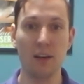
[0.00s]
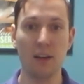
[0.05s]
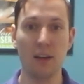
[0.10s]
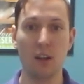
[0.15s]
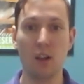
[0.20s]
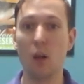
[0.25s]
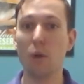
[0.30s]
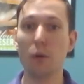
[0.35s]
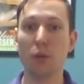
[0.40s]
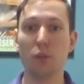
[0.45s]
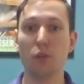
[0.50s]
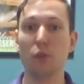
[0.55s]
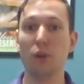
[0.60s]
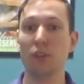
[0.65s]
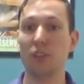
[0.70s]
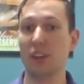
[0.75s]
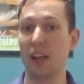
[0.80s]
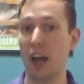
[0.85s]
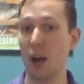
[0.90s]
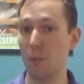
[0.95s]
Along with
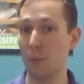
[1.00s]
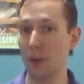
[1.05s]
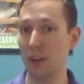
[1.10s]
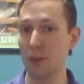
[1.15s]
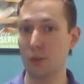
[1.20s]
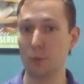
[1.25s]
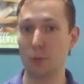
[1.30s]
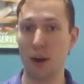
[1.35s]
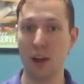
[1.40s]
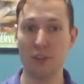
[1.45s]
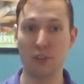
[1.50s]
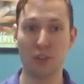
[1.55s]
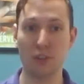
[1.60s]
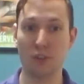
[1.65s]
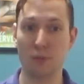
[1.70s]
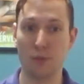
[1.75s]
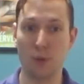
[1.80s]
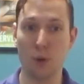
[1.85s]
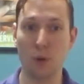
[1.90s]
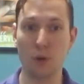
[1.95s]
addressing how pain is processed,
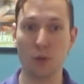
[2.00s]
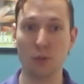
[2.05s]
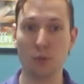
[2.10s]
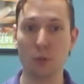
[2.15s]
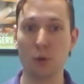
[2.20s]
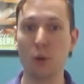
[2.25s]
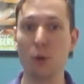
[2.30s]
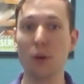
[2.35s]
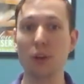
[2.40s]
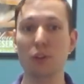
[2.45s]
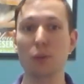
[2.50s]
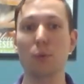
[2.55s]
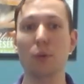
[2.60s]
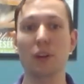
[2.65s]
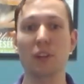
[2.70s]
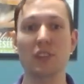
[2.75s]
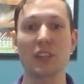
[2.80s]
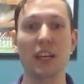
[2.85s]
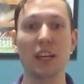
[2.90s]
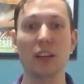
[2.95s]
of course, we're going to
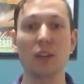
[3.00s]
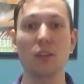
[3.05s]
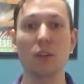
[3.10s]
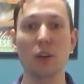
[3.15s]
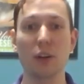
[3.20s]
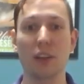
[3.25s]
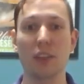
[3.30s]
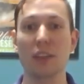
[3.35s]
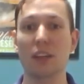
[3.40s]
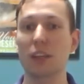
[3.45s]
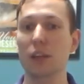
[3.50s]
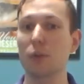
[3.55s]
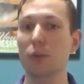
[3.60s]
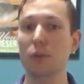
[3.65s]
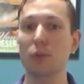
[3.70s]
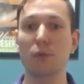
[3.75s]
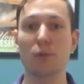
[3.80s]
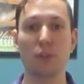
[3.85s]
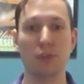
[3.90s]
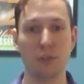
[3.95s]
want to take a look at the
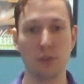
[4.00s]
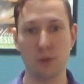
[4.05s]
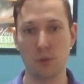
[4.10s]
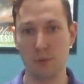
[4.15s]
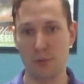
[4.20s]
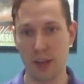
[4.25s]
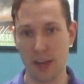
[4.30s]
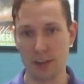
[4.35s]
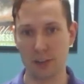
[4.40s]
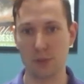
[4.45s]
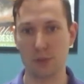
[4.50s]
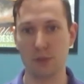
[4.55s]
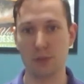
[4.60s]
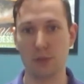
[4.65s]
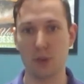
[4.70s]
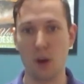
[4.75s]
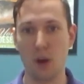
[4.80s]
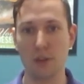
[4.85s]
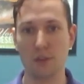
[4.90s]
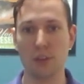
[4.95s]
different physical factors
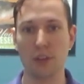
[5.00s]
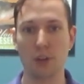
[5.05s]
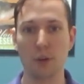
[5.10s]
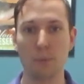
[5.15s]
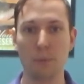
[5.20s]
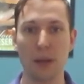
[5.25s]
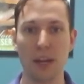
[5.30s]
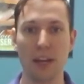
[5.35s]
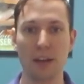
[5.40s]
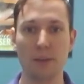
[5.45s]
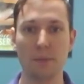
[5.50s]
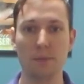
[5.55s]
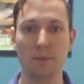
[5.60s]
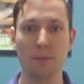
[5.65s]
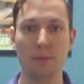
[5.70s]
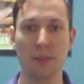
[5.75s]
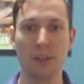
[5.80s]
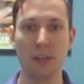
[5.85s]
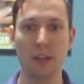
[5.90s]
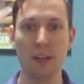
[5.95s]
causing your pain.
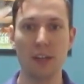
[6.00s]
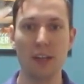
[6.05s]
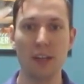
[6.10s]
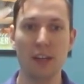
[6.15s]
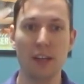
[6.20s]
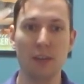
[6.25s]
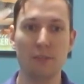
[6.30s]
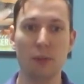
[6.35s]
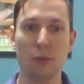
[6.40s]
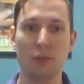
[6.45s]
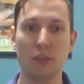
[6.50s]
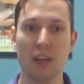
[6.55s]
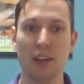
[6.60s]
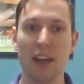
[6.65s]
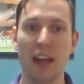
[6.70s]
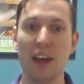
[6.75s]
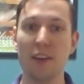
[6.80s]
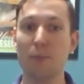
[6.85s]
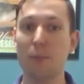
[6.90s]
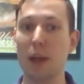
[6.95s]
If you tend to
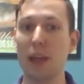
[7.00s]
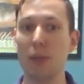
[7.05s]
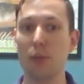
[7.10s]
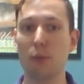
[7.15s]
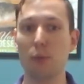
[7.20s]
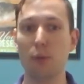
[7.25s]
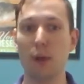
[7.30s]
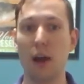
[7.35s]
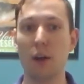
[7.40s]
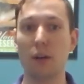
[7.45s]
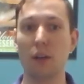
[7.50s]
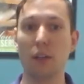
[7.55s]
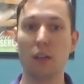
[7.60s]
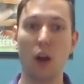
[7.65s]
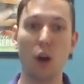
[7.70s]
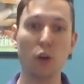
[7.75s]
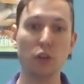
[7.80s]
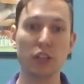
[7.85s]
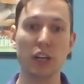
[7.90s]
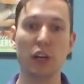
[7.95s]
have pain throughout a
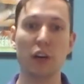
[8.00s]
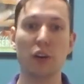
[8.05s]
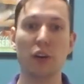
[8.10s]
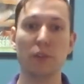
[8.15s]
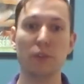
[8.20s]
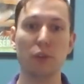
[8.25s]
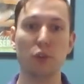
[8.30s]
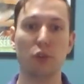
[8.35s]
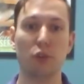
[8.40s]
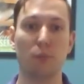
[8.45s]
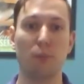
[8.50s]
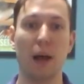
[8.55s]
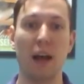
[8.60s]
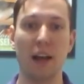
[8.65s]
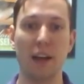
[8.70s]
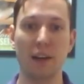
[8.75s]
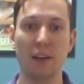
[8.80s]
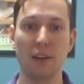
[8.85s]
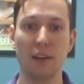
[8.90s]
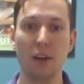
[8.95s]
large area of your
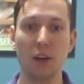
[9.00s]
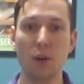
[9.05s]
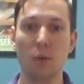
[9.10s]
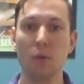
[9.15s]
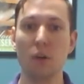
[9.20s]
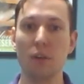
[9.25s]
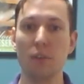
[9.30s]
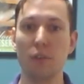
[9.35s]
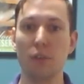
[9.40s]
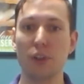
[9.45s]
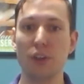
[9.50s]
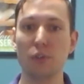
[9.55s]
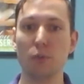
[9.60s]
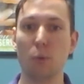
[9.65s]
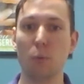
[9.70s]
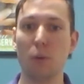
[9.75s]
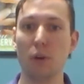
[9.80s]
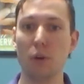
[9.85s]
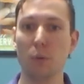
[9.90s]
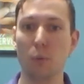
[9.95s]
spine, one of the things
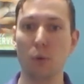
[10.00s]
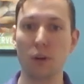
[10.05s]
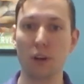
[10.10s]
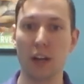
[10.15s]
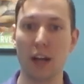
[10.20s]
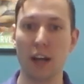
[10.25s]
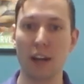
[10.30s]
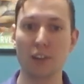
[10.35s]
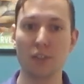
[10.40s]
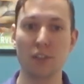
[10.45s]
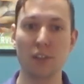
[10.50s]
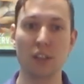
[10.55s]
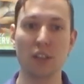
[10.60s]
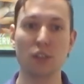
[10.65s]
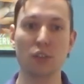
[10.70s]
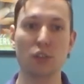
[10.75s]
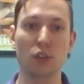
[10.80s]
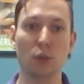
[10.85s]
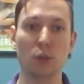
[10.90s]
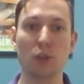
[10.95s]
we'll want to work on is the
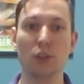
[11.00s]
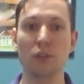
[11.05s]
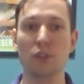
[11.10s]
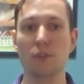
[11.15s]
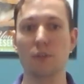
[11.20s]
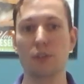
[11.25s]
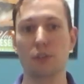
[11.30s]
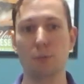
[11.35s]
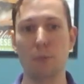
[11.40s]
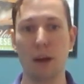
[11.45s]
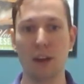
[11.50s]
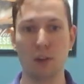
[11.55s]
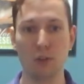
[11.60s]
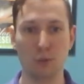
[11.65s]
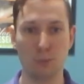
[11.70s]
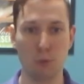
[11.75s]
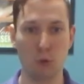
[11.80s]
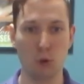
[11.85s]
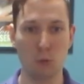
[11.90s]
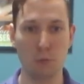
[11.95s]
endurance of the spinal
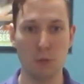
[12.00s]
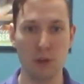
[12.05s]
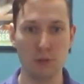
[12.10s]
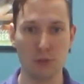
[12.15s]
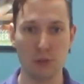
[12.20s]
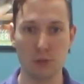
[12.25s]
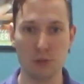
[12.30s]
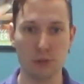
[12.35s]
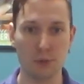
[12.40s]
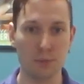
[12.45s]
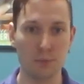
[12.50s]
support muscles.